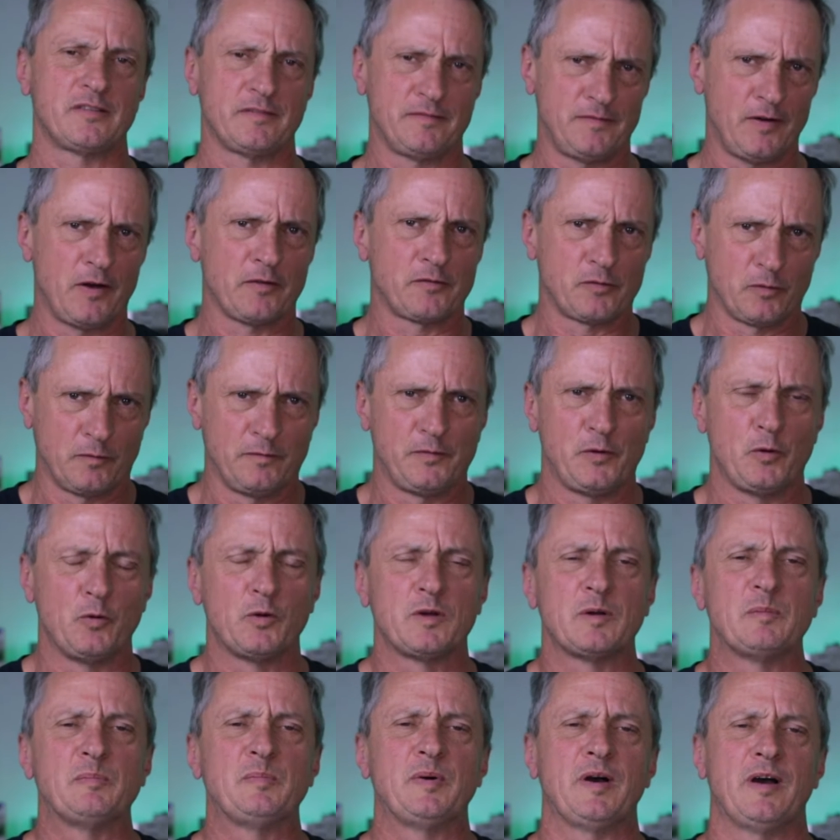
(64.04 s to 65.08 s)
a fossil fuel
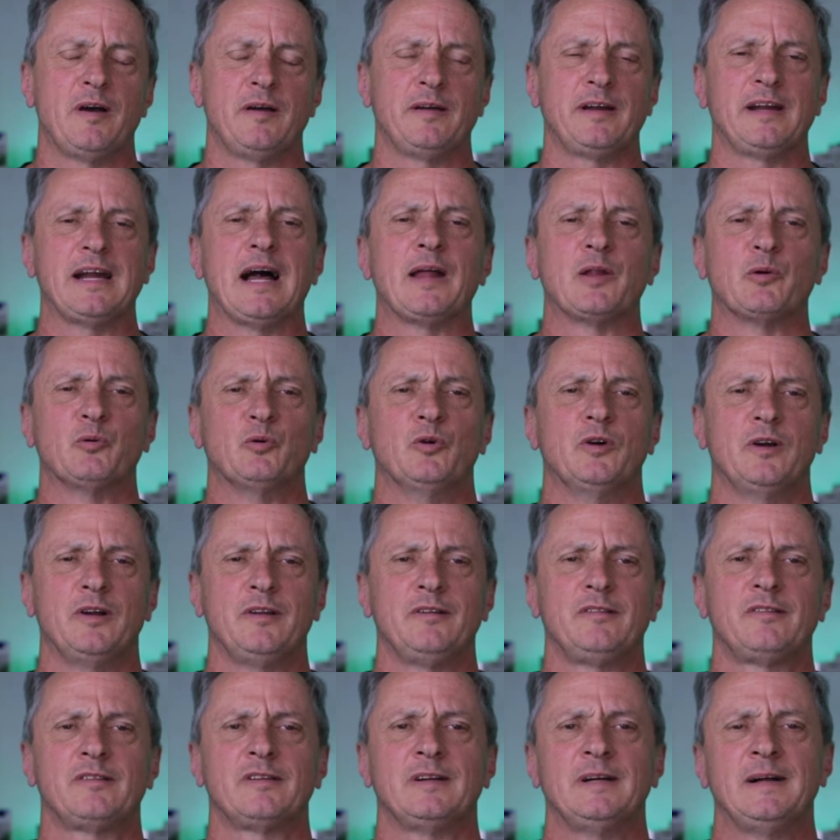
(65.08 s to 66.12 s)
component, in other
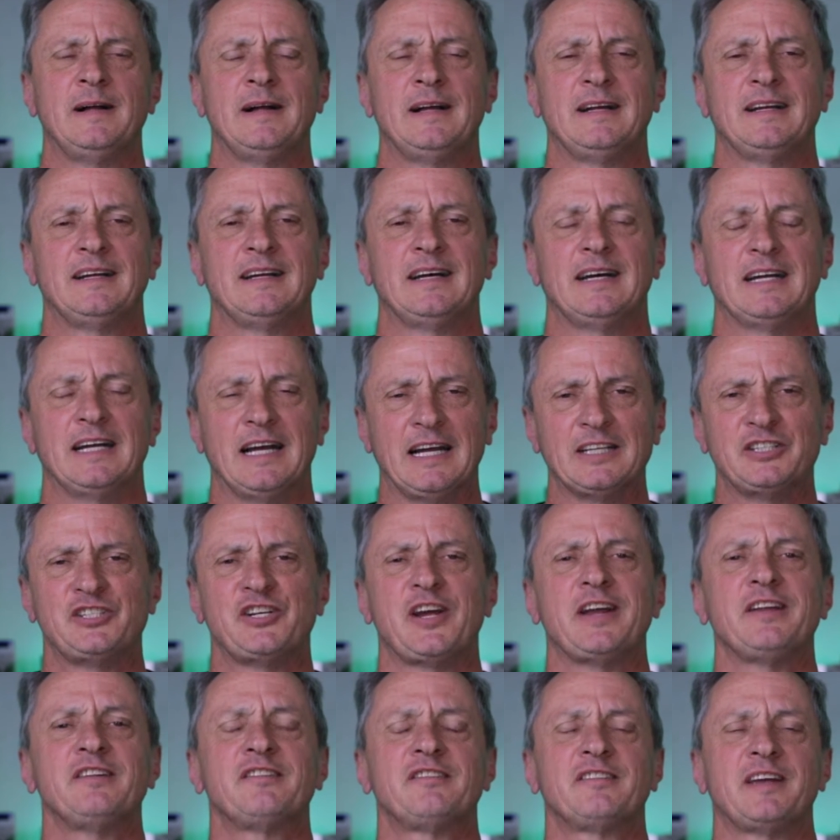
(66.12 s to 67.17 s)
words, a
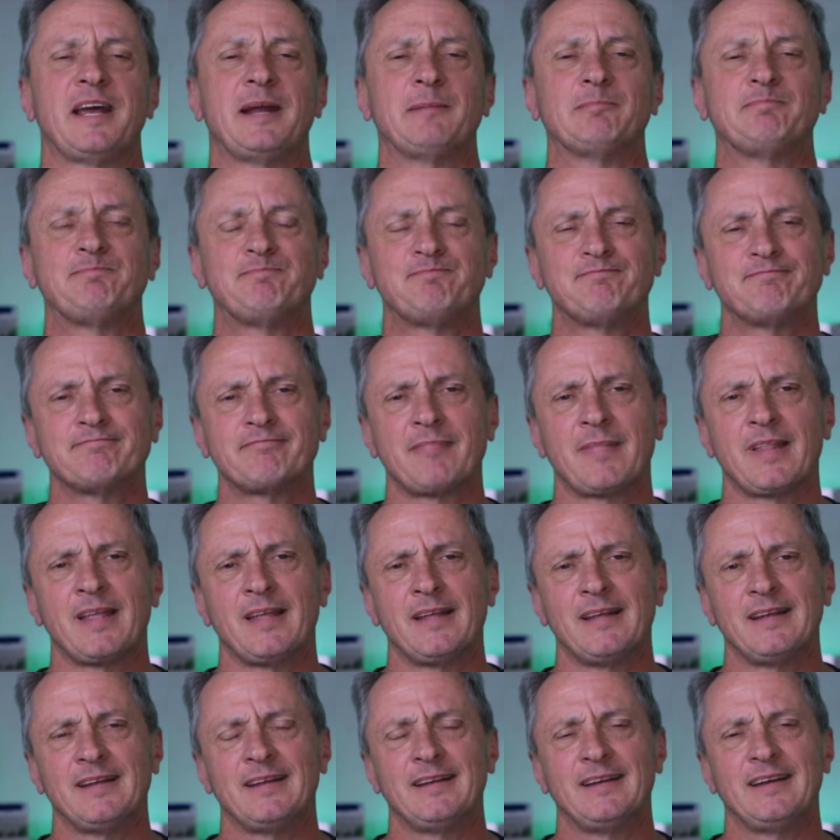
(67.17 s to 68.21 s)
genset.
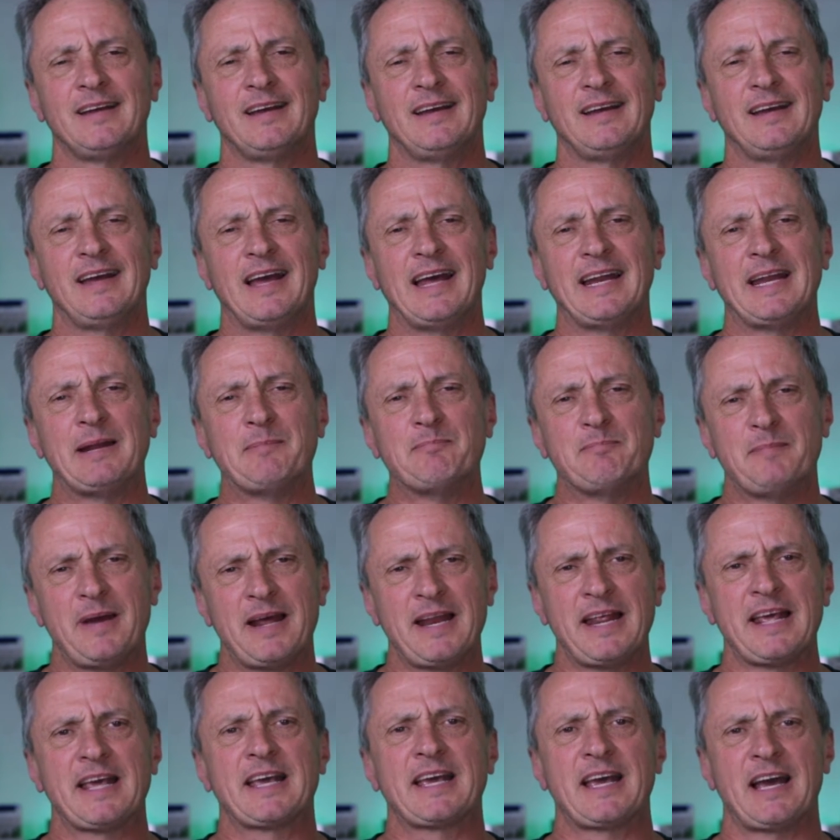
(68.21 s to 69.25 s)
And in
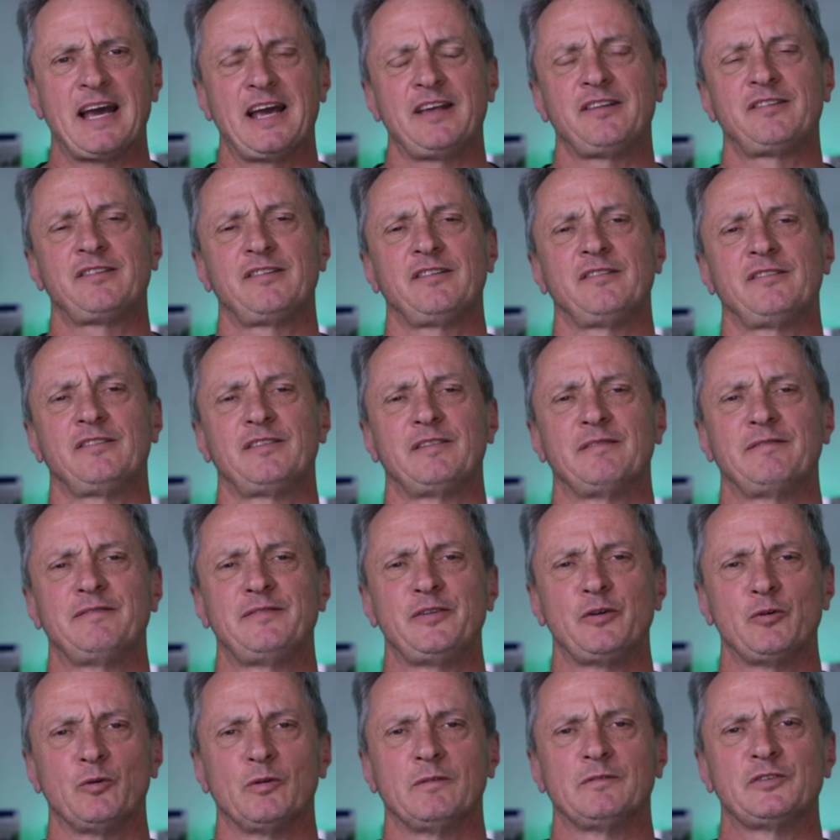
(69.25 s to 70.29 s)
many cases, the
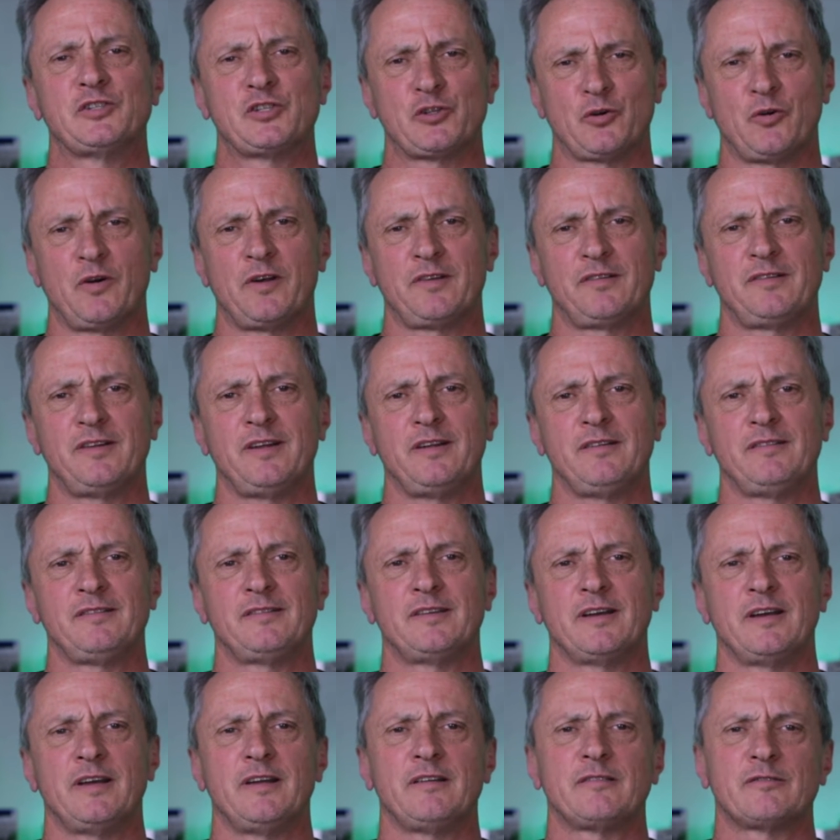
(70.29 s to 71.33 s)
fuel of choice is
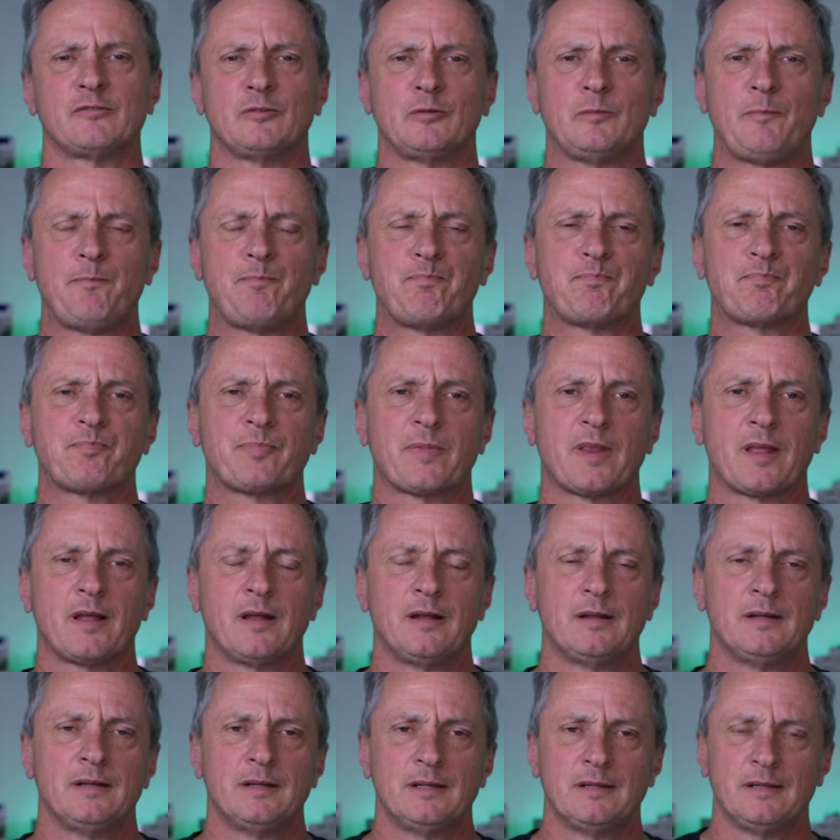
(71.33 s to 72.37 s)
diesel.
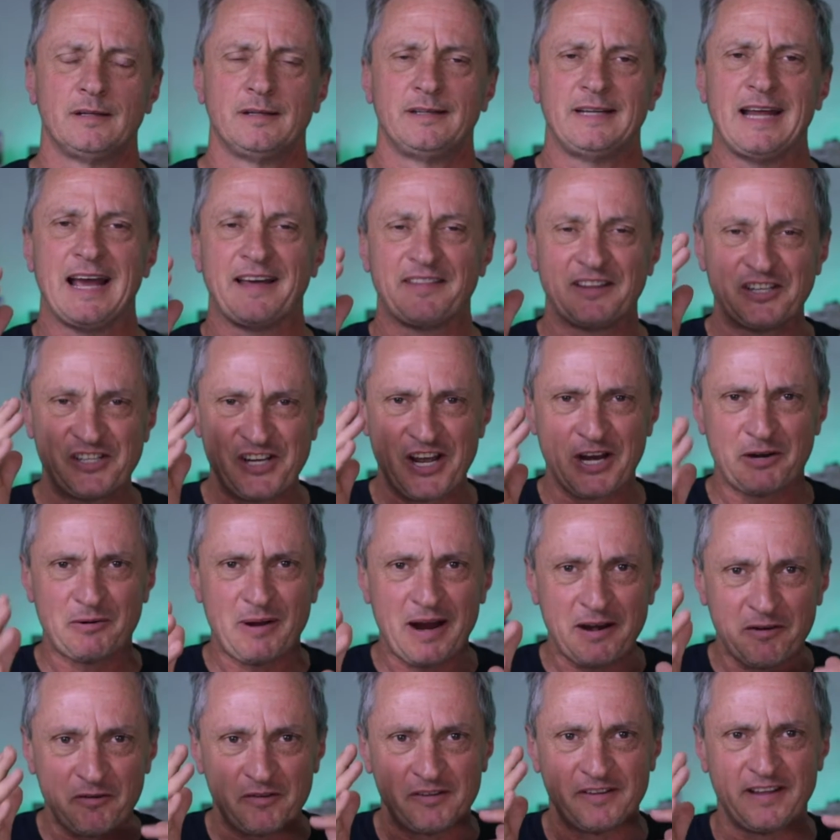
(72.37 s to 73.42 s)
Now, the generator
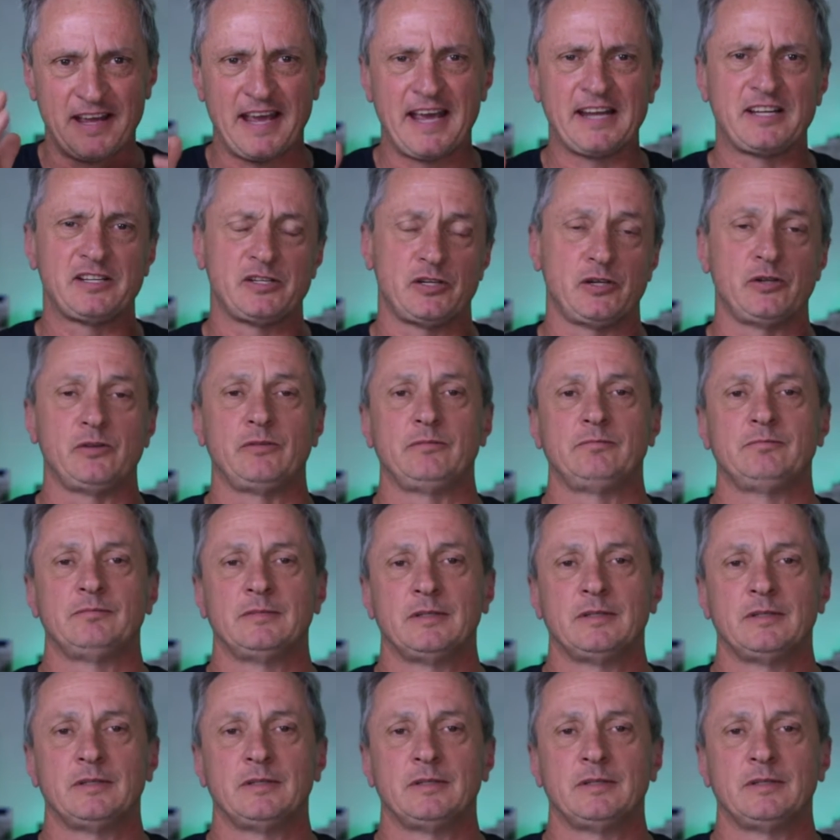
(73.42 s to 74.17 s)
is there to